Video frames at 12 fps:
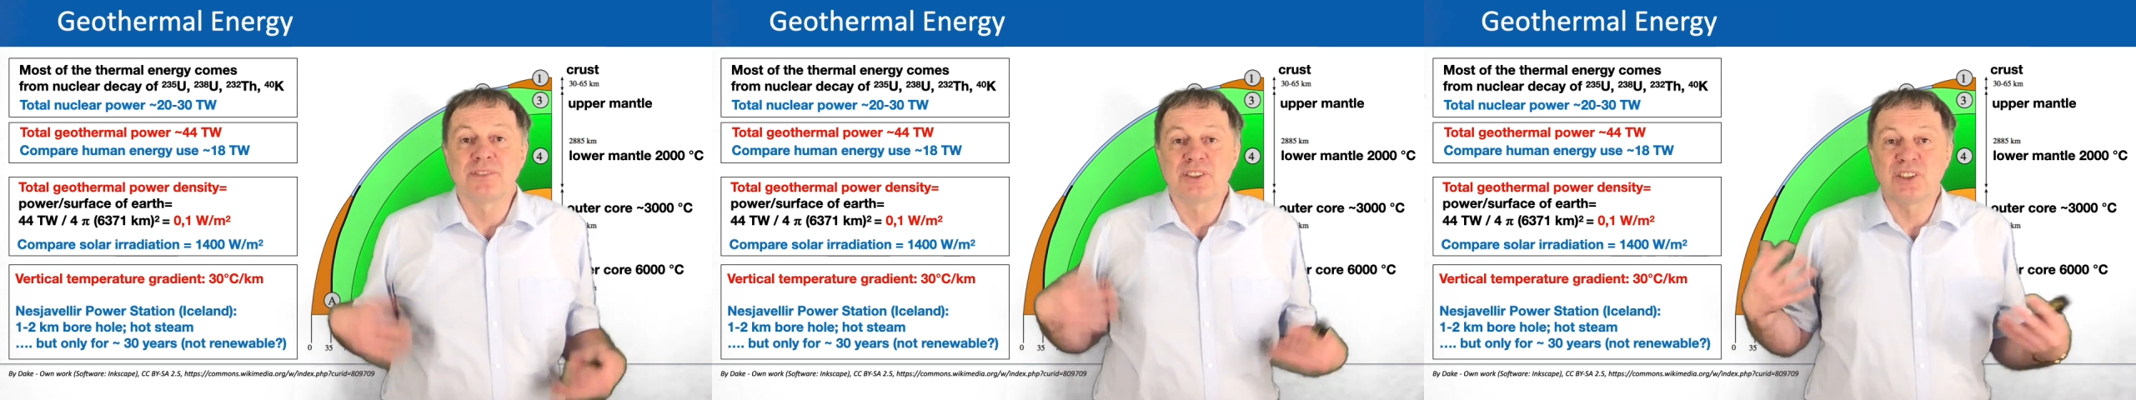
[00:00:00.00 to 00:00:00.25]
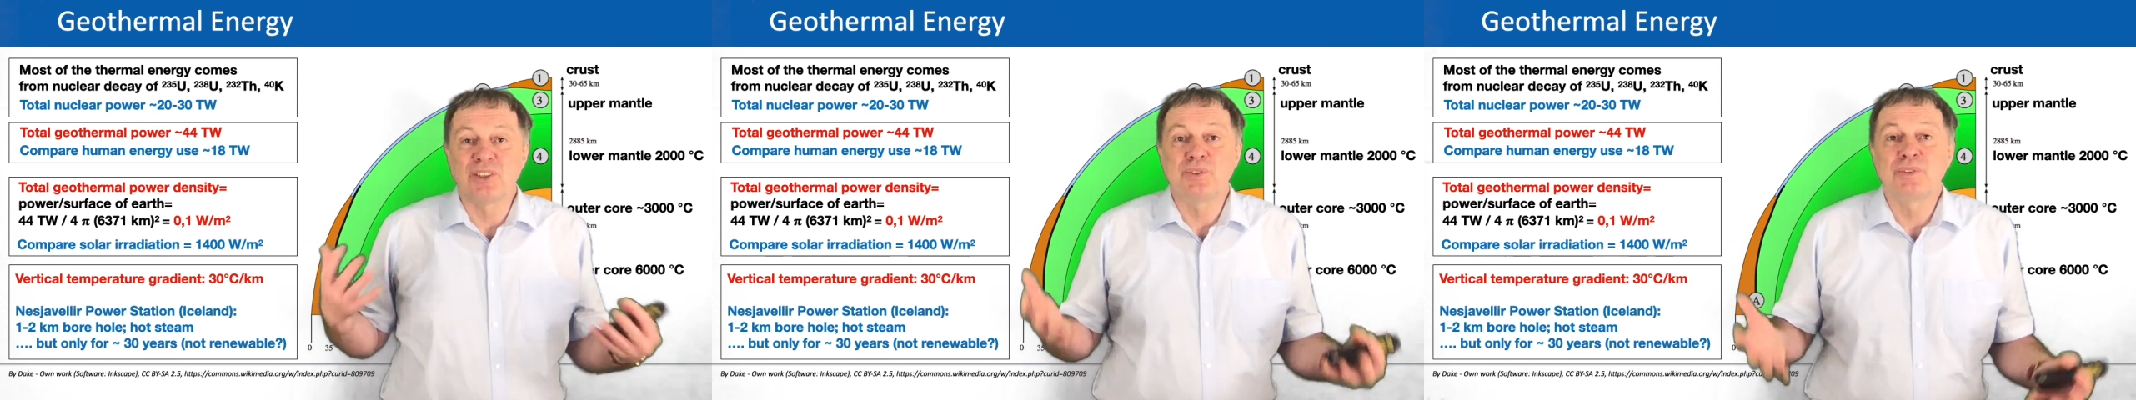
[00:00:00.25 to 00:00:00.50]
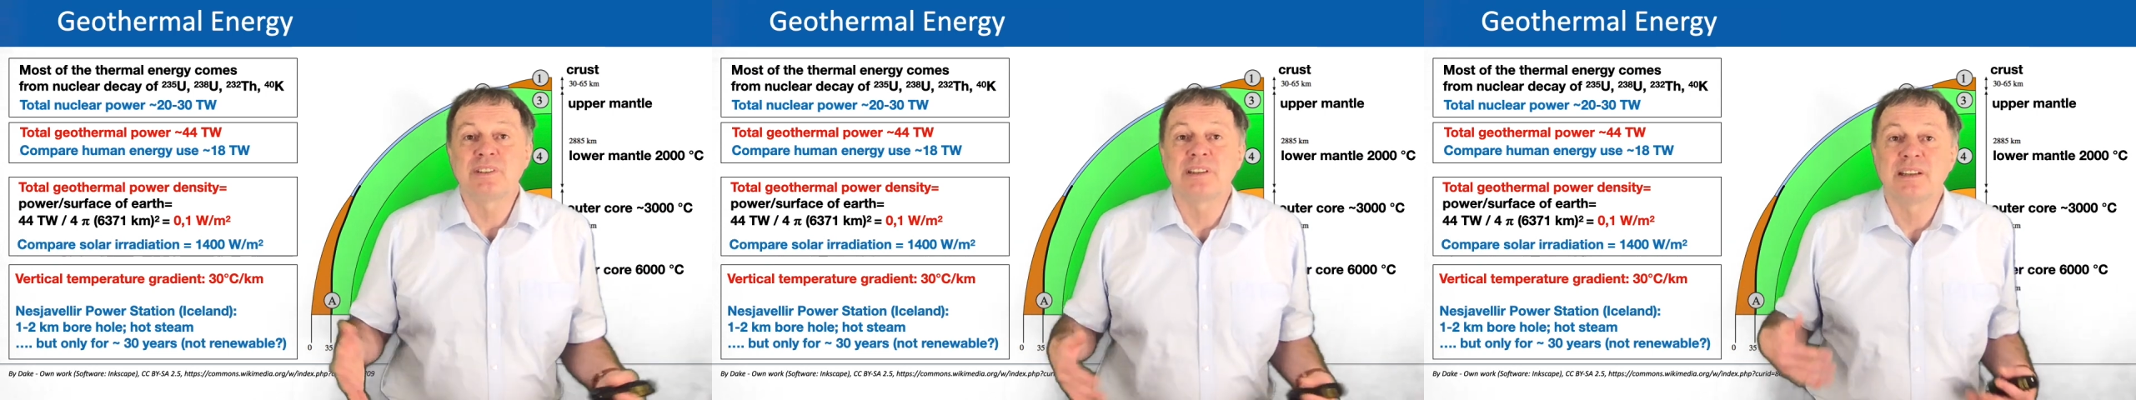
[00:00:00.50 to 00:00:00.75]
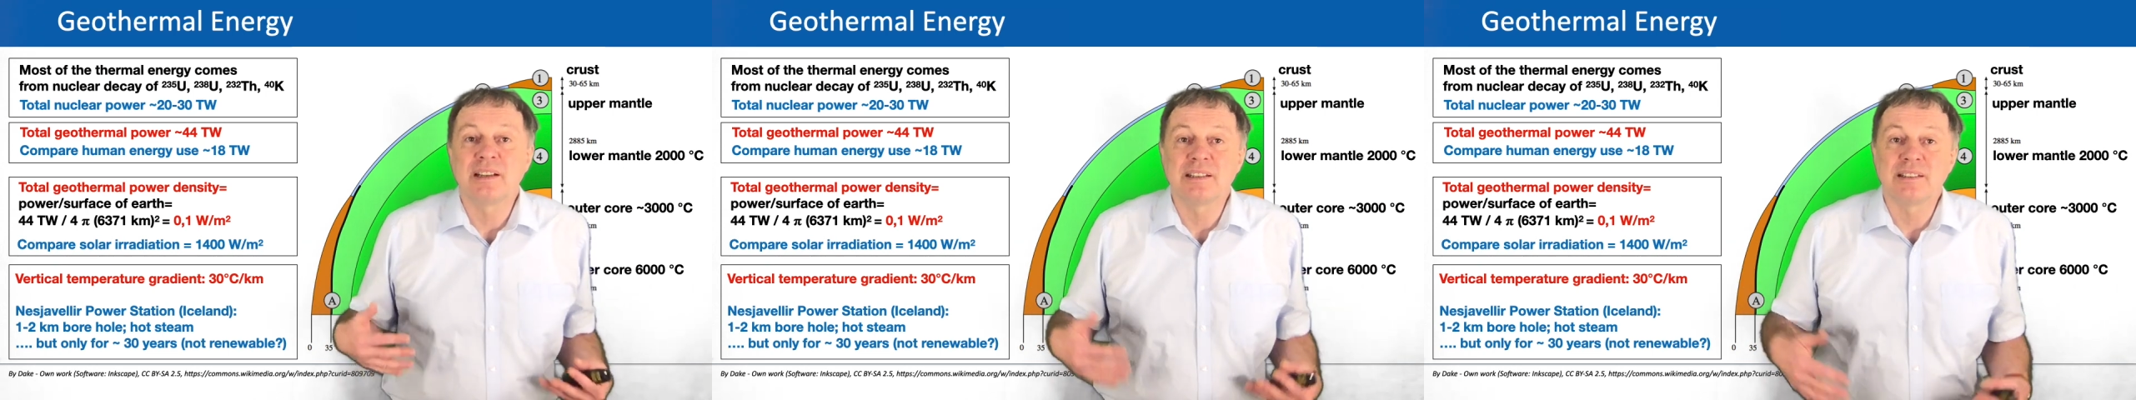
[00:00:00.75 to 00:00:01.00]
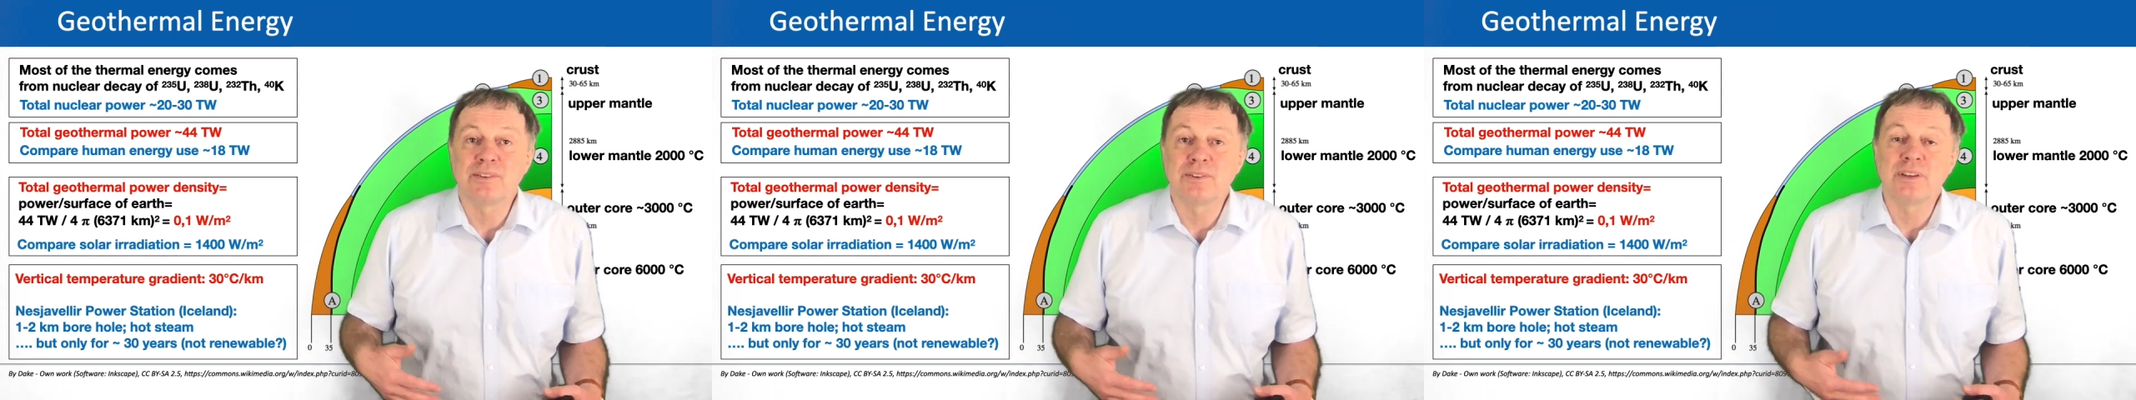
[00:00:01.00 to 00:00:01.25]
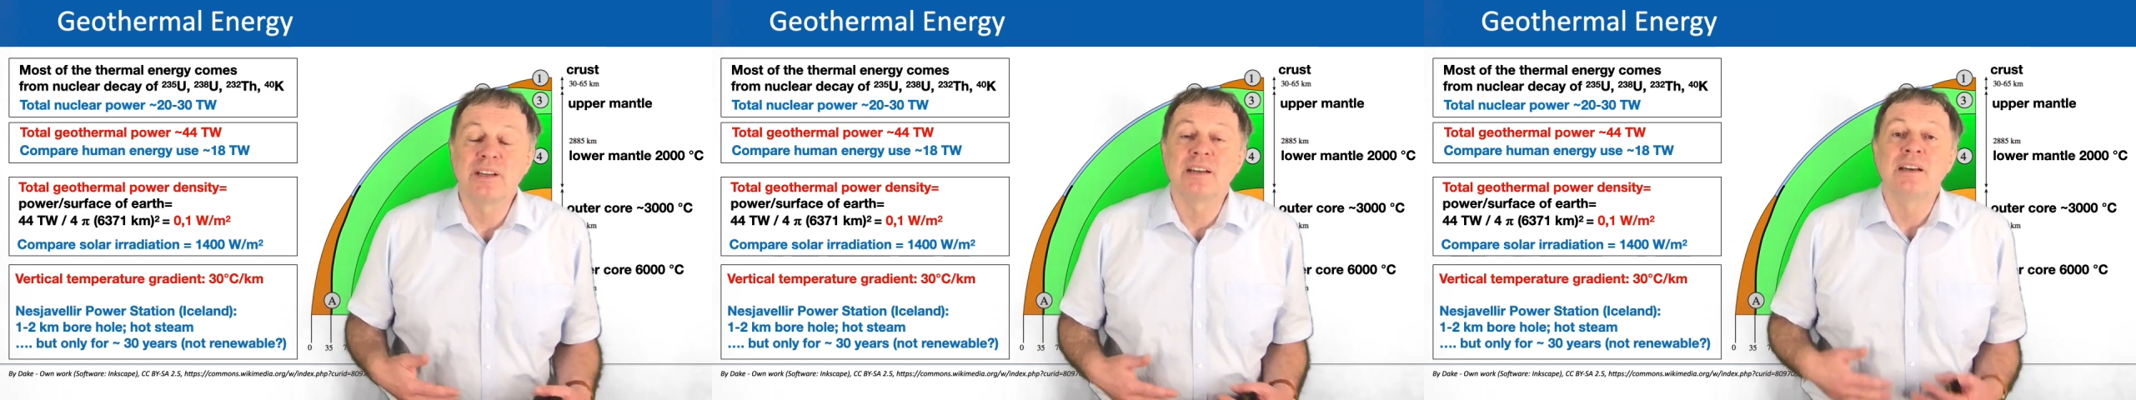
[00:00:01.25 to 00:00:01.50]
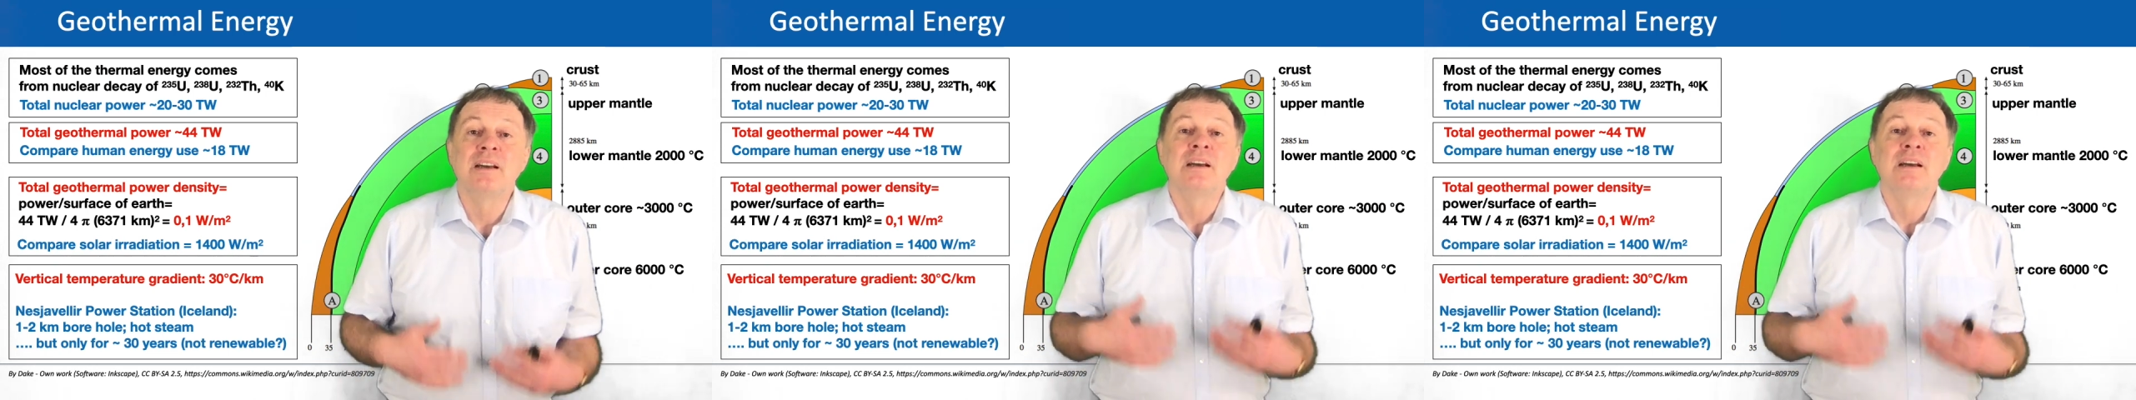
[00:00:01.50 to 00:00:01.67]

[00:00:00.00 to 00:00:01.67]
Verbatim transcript: stones and has only